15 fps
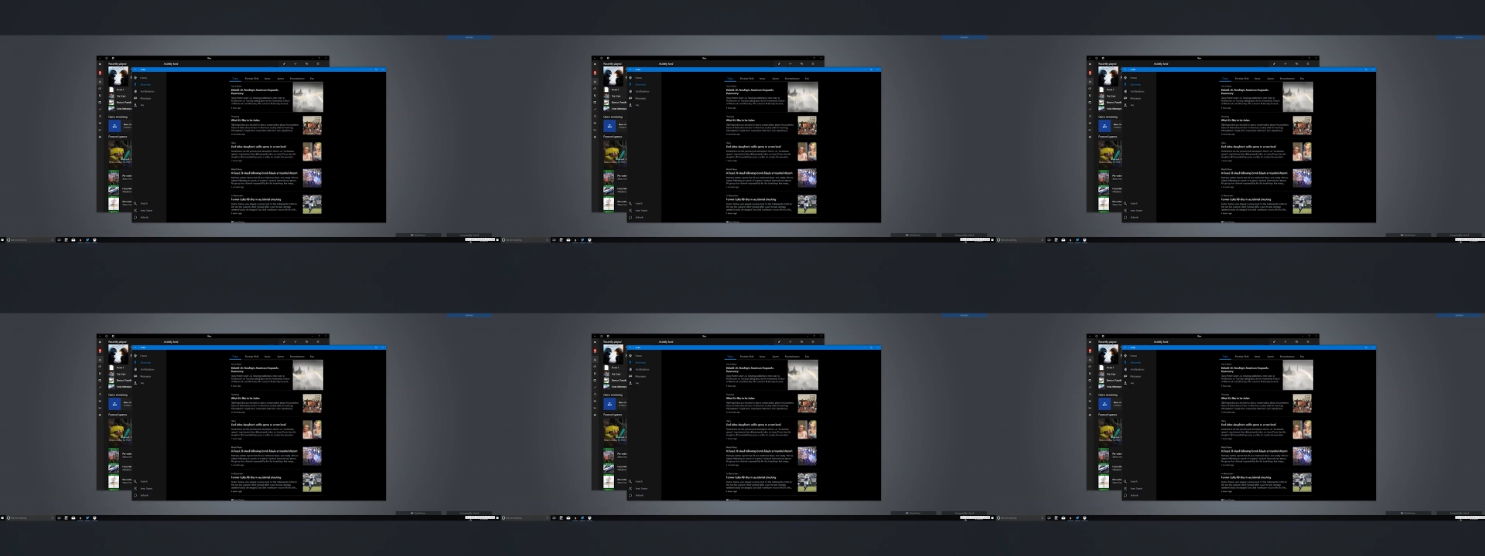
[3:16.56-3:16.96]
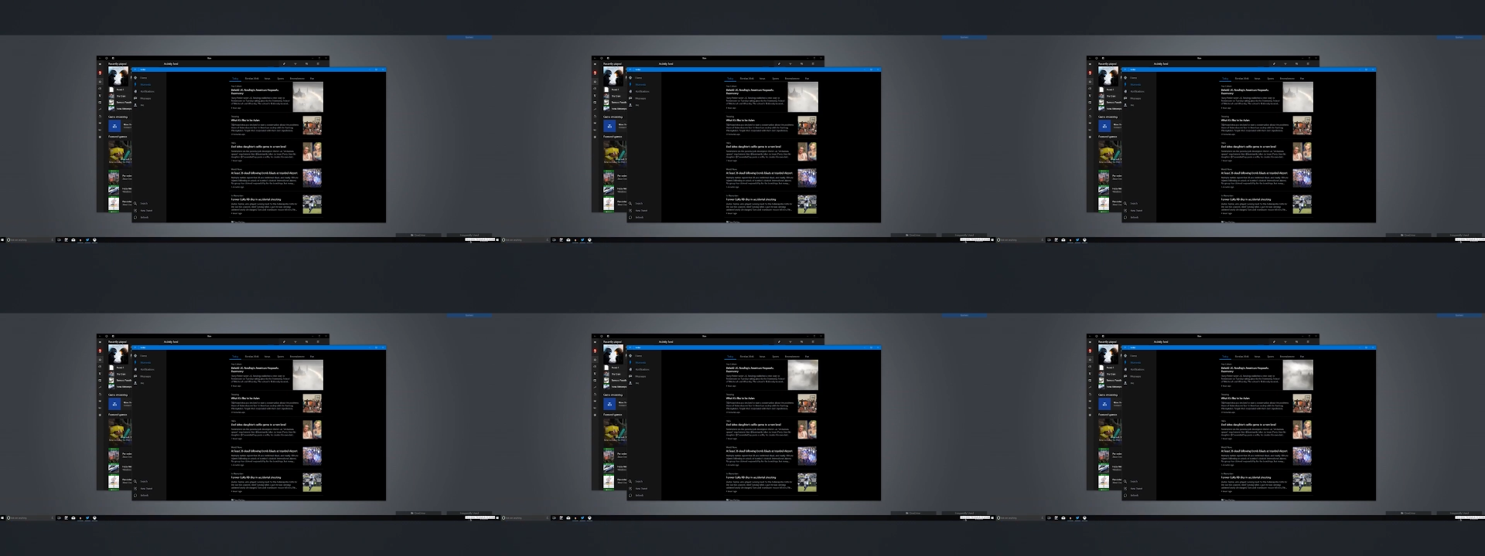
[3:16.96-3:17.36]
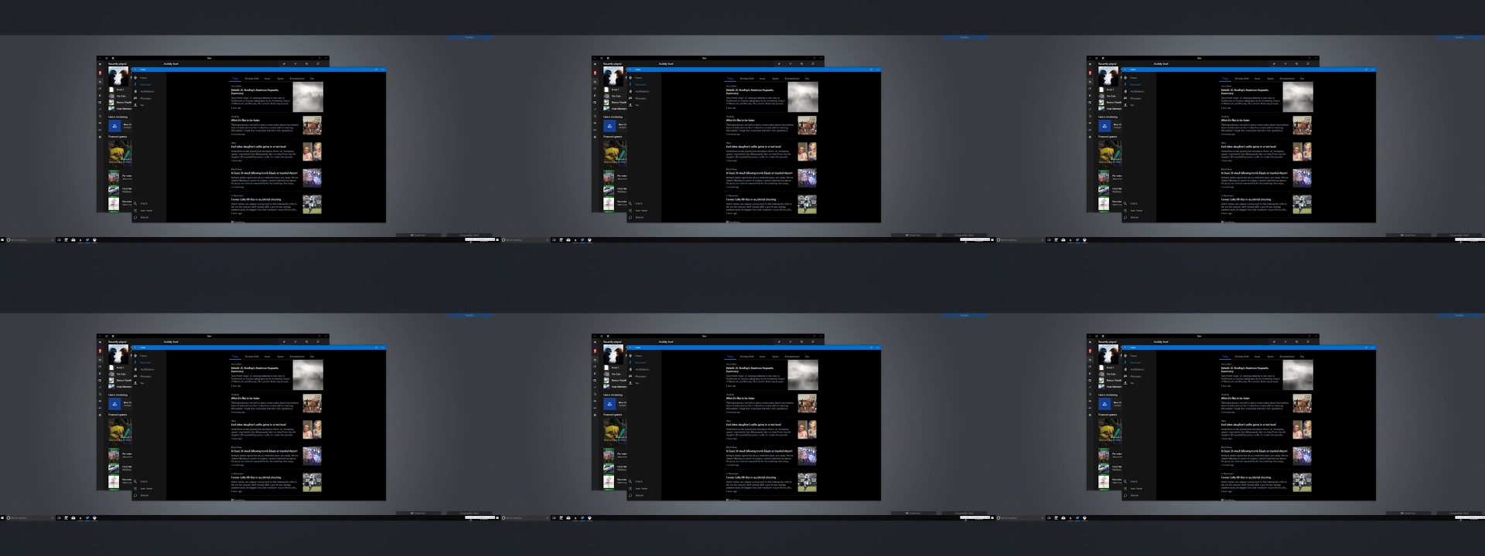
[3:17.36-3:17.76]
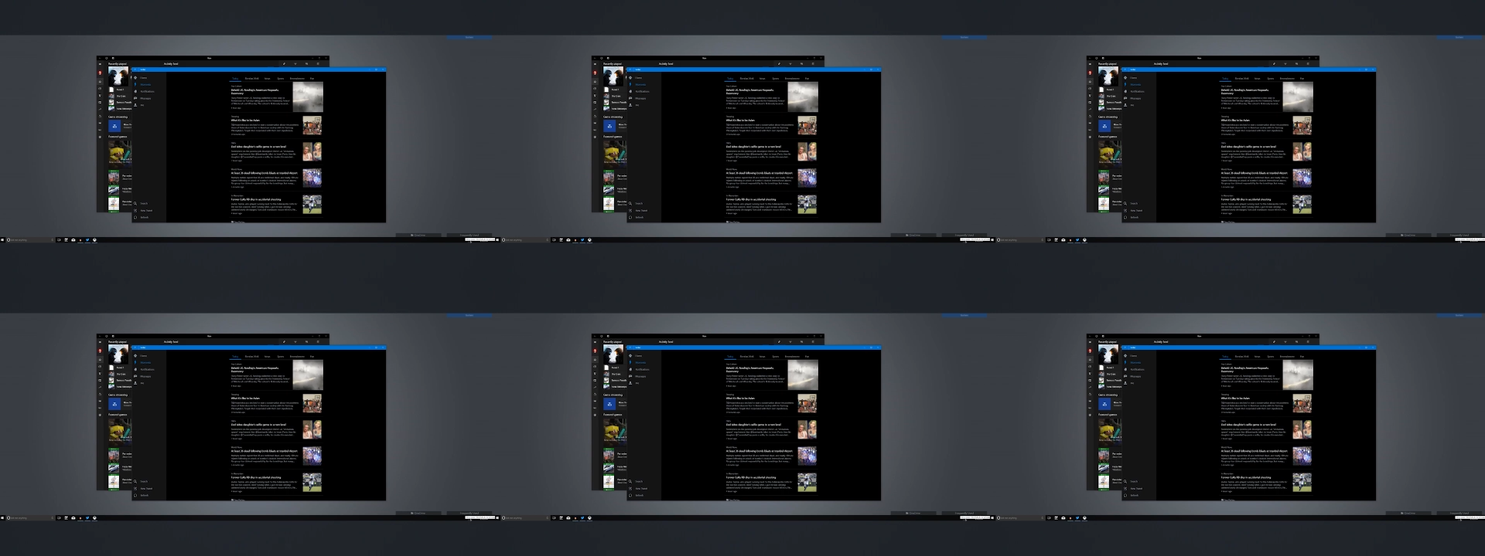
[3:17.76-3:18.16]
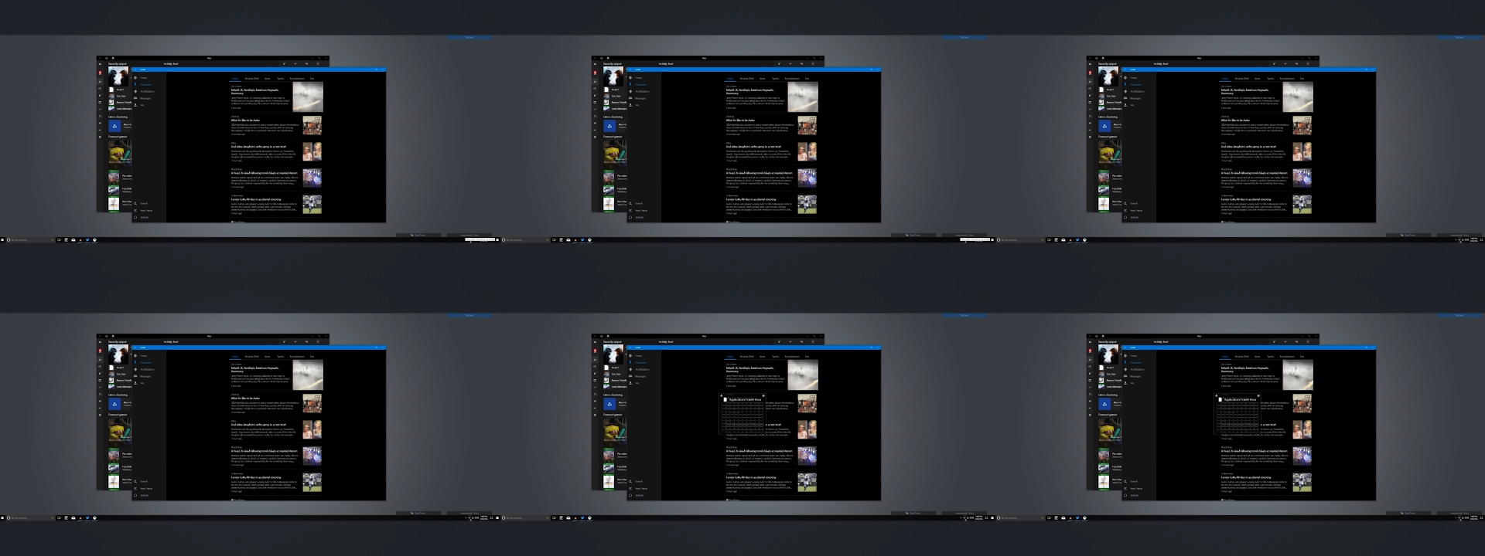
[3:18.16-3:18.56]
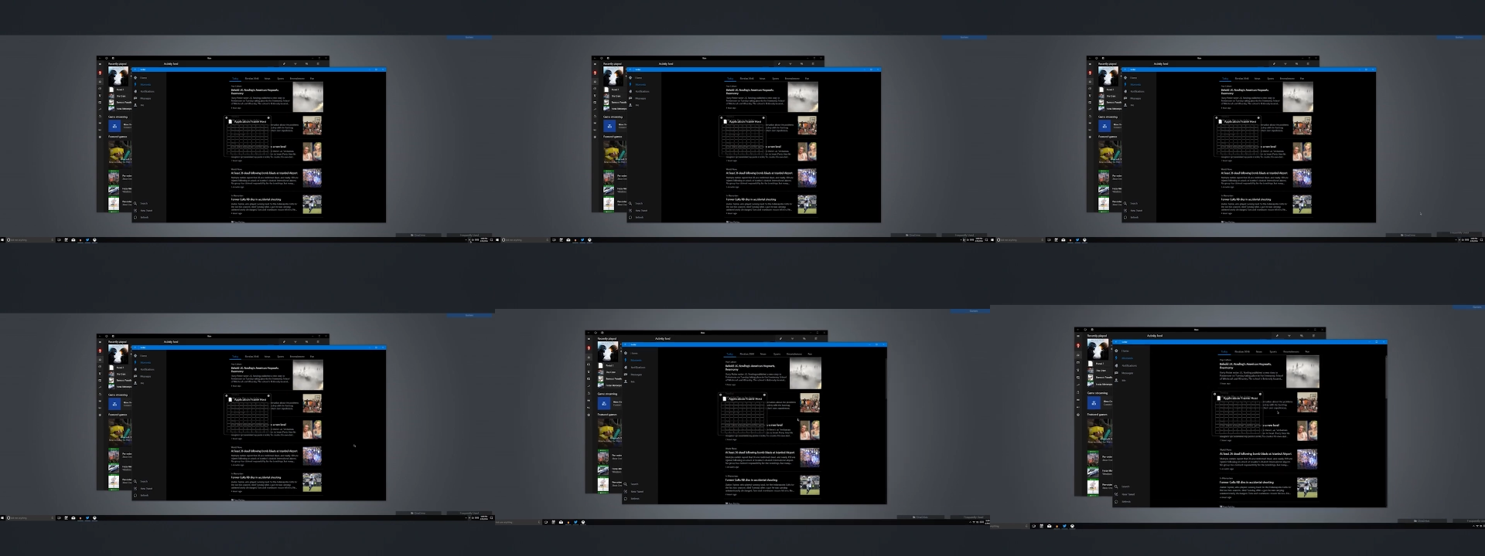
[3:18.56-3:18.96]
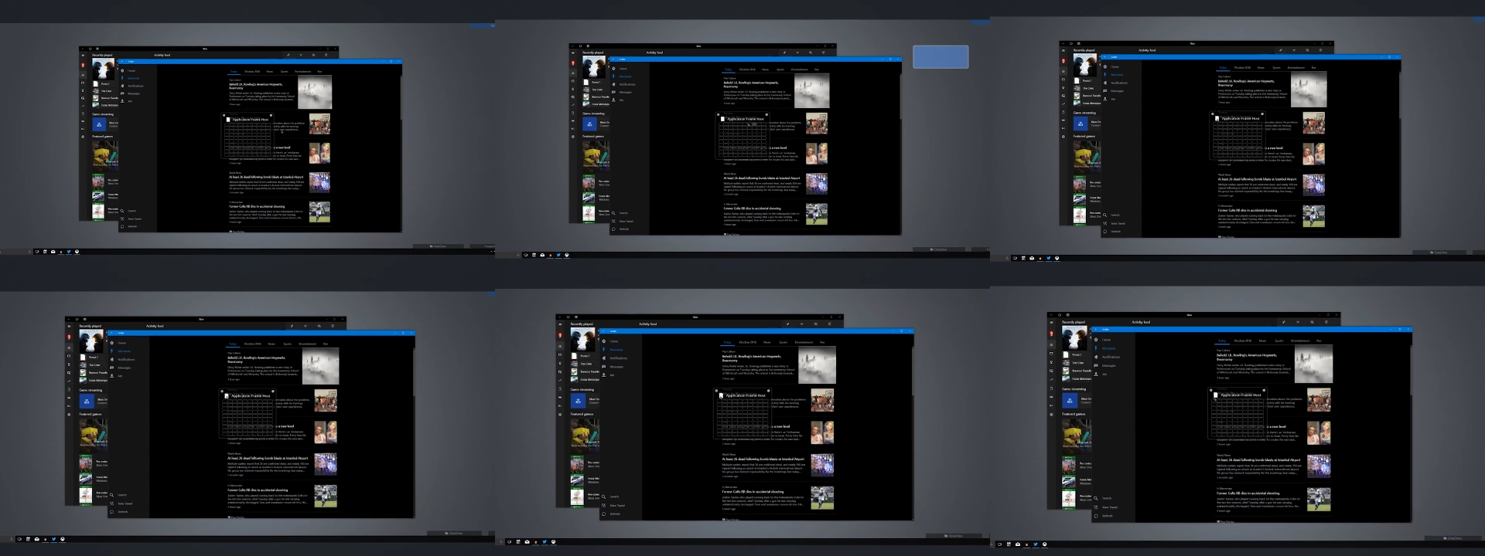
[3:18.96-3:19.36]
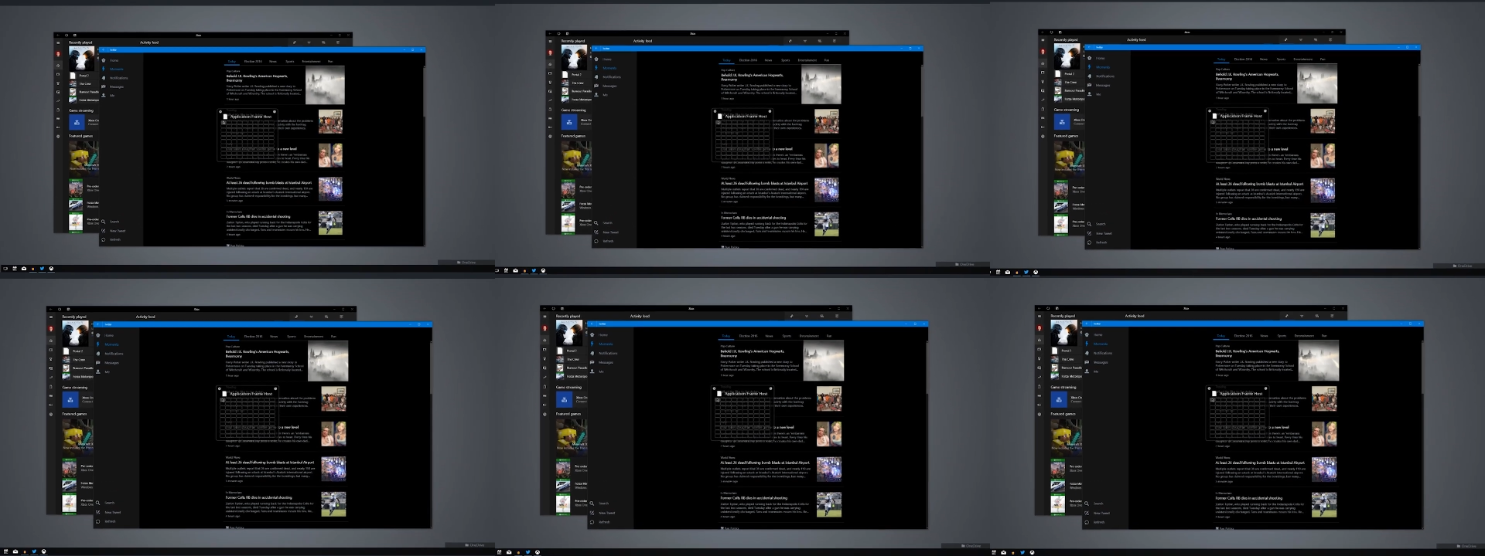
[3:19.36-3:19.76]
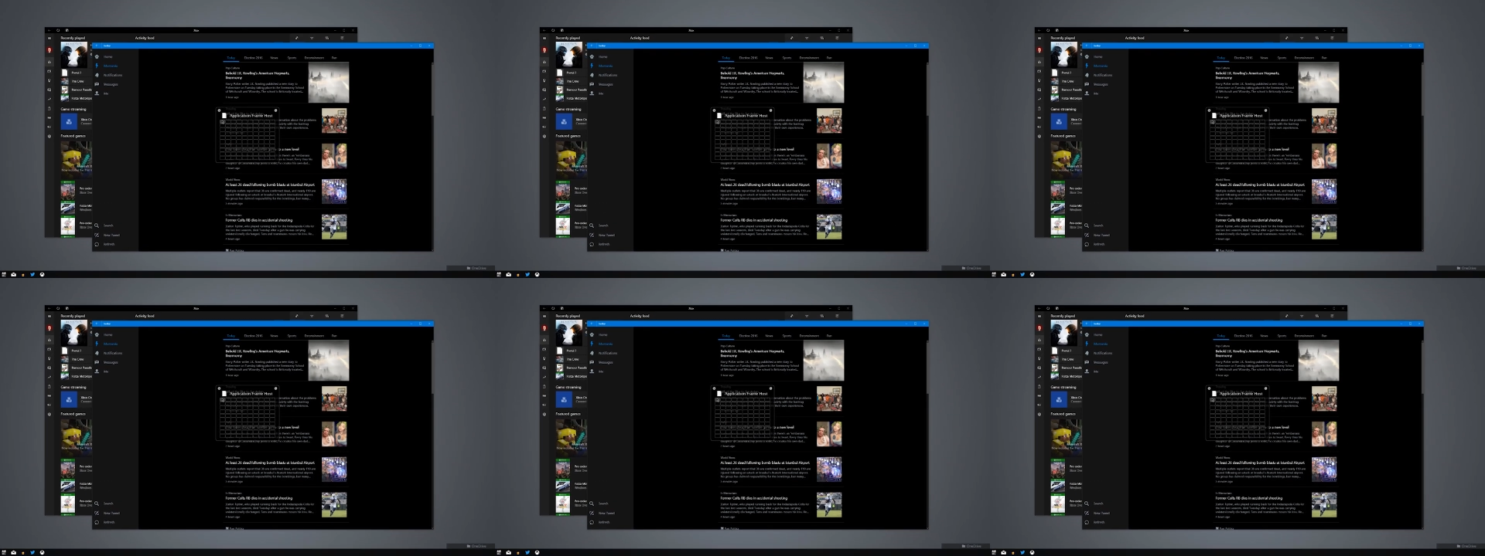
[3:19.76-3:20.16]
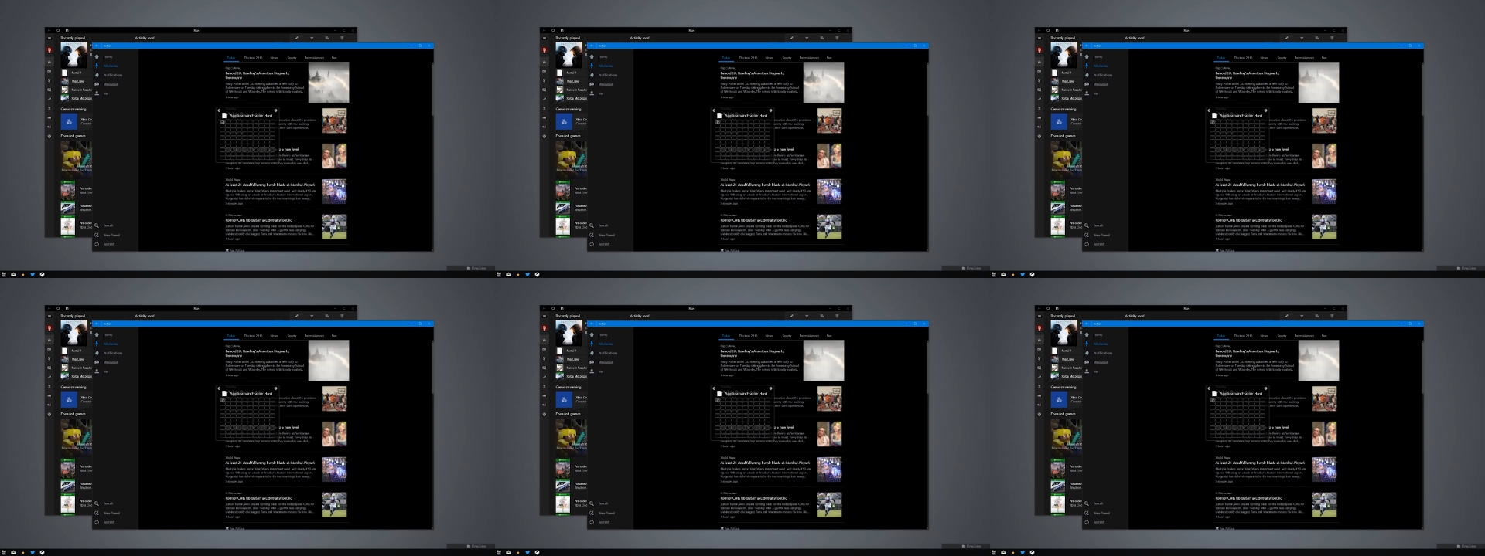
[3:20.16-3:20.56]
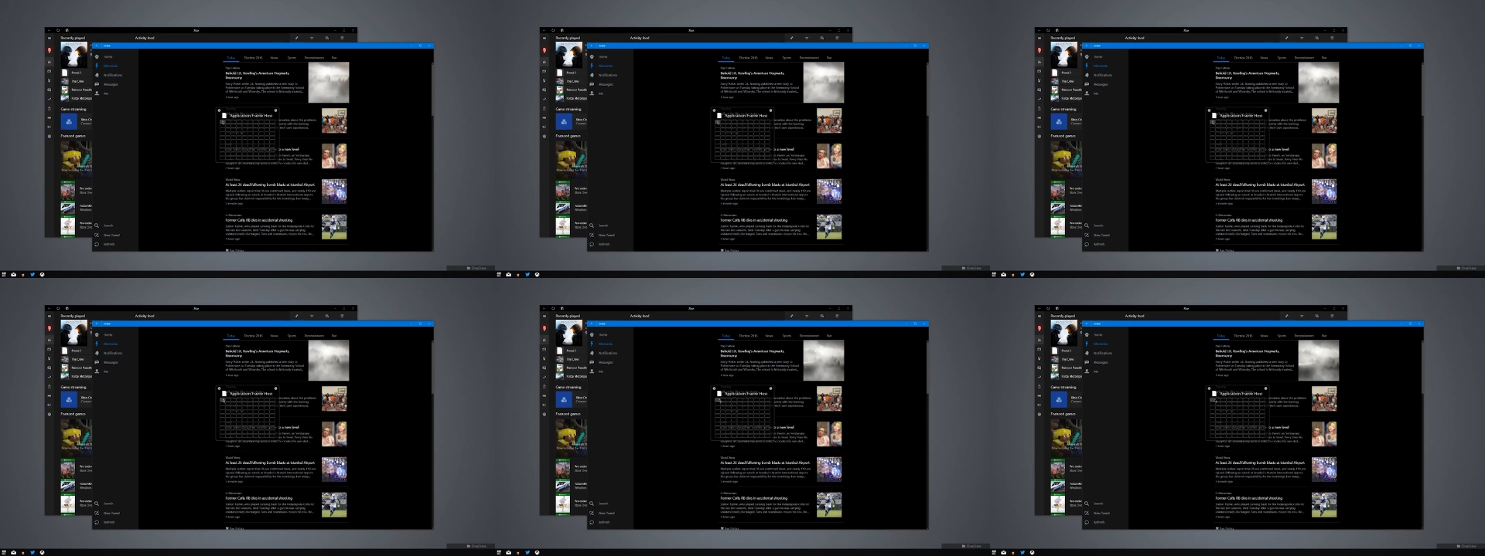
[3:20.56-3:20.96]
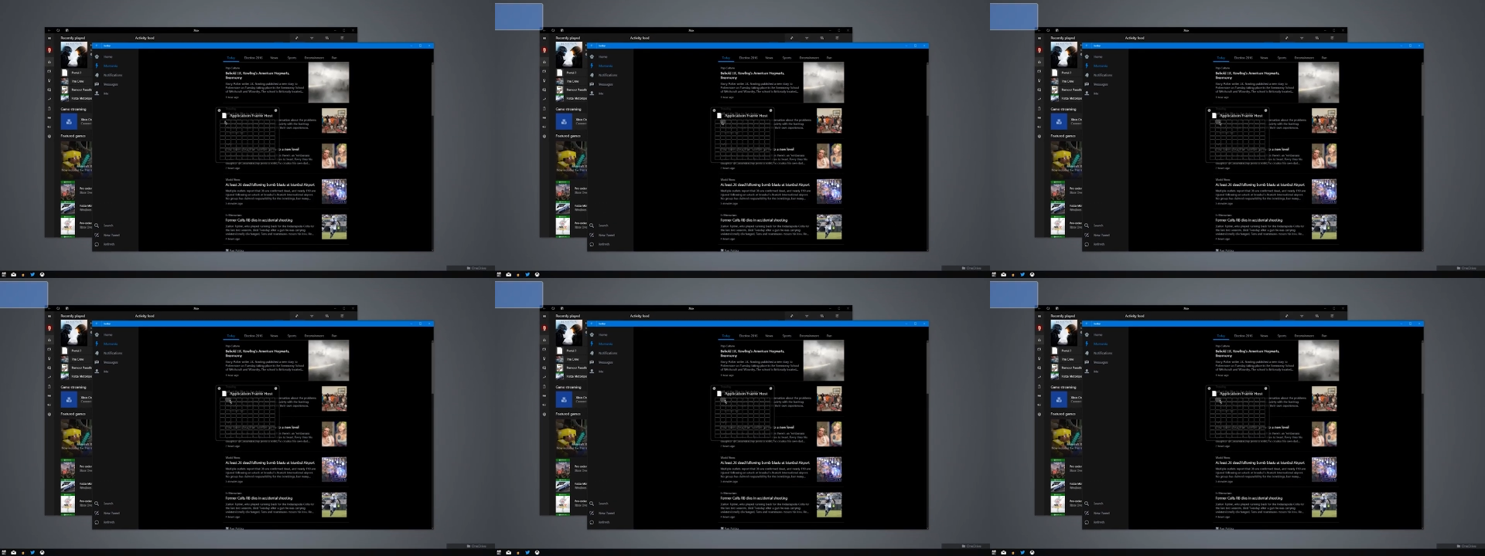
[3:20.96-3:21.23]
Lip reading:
(no speaker visible)